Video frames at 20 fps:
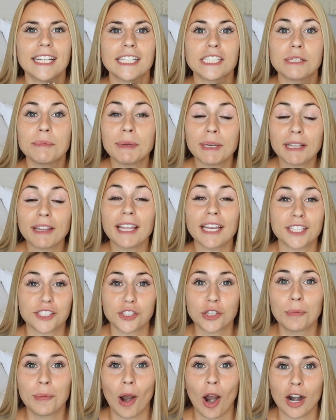to be like
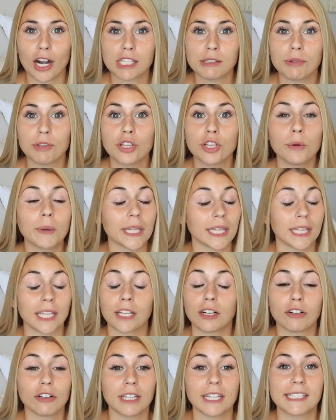super honest with you, it
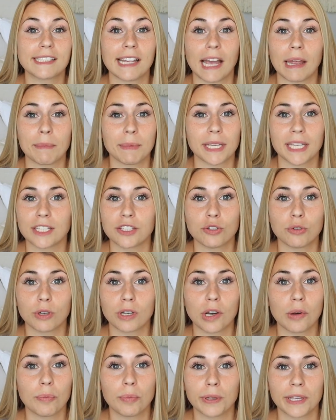literally sent me into
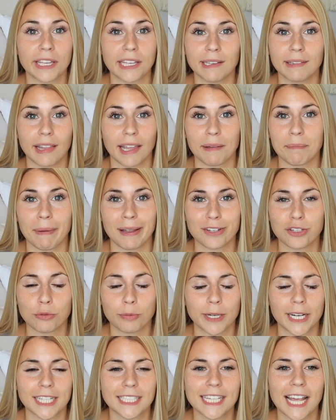a complete like mental
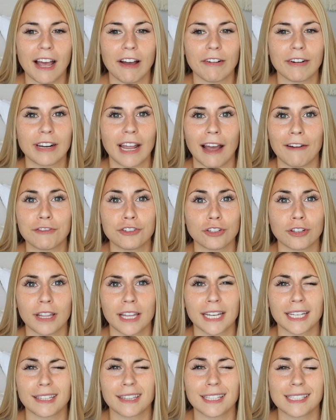breakdown after
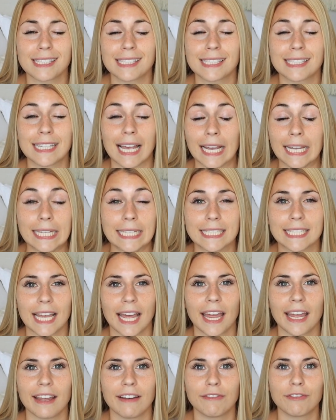like the second
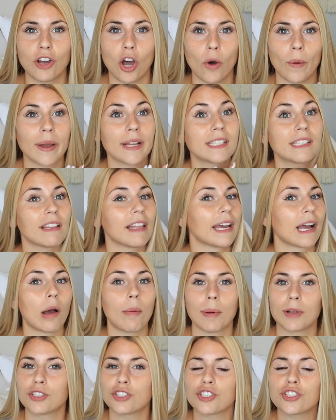day of going to like
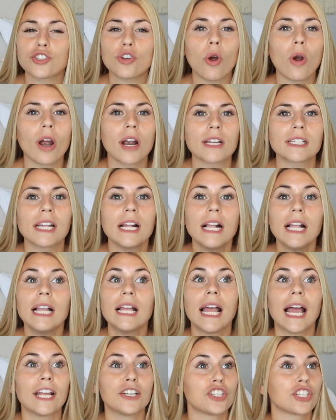a bunch of stores
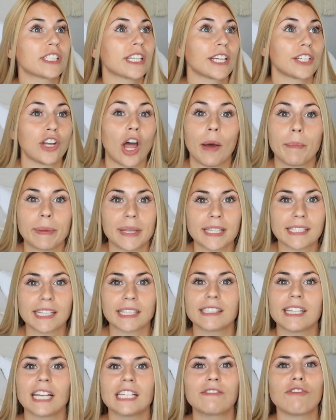and just like not being
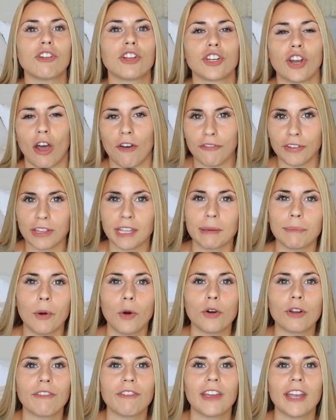successful and not feeling
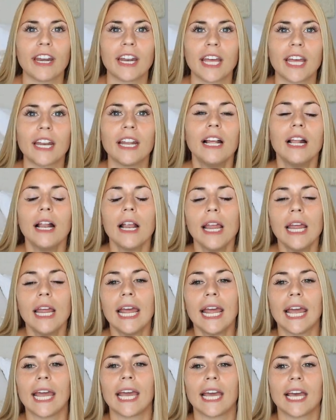motivated.
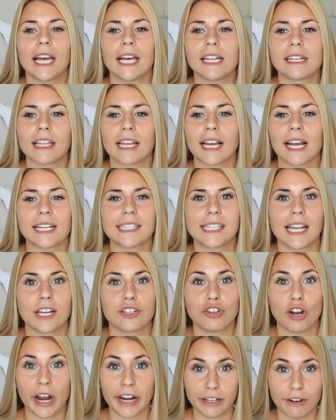And like I
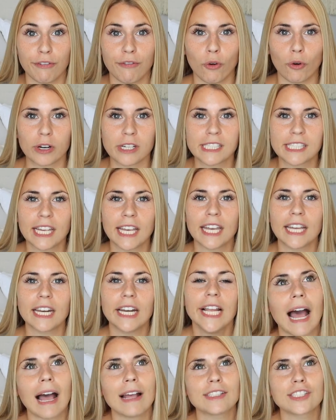said, trying to force it.
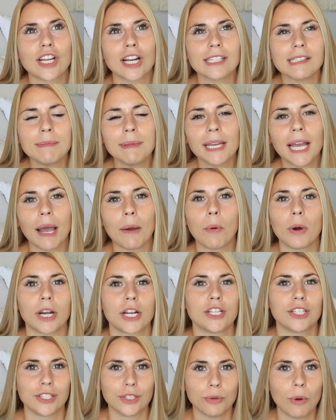It's not something I want
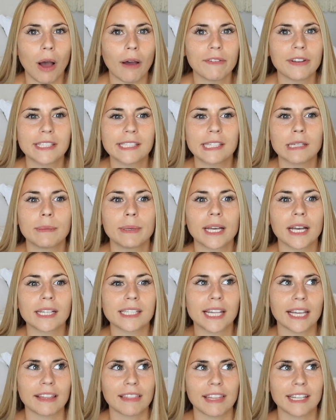to do, obviously,
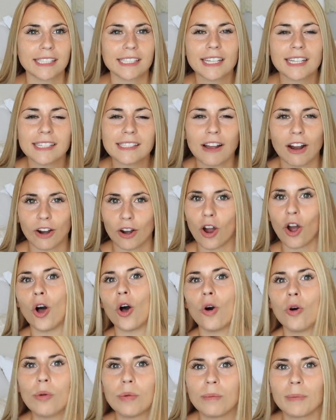because like this is our
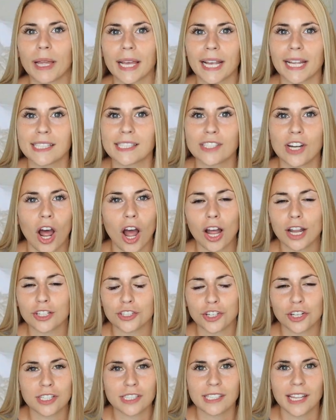home. Like, it's
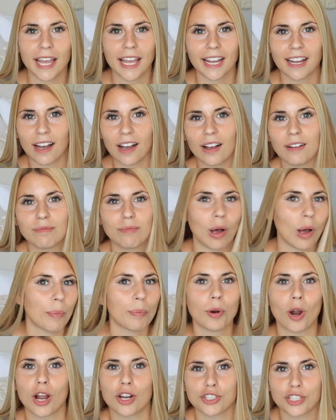not just like a
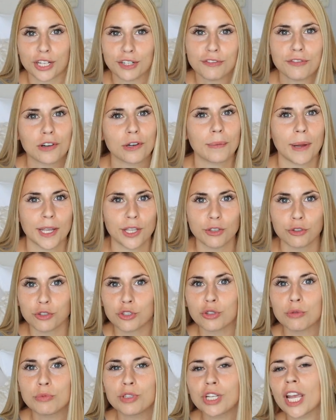project for my
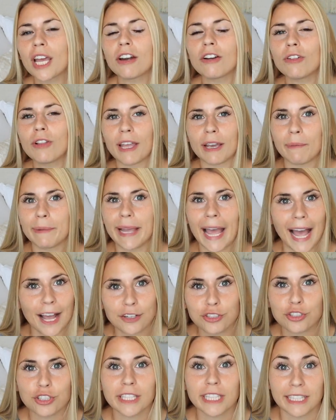YouTube channel. Like, we
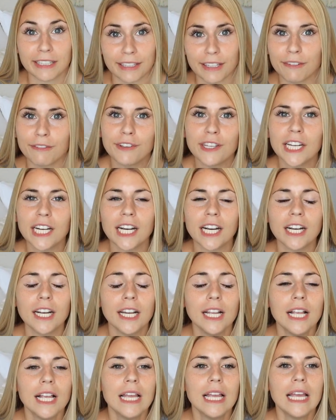actually live here.